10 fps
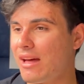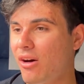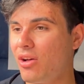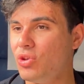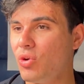
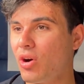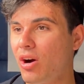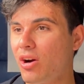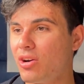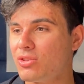all new
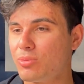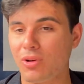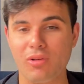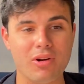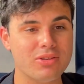cars were
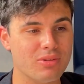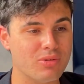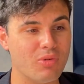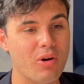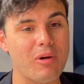going to
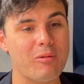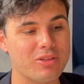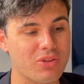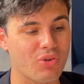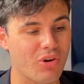do away
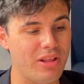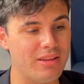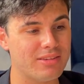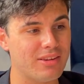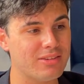with the
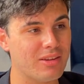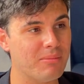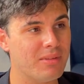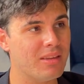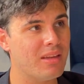toilet system,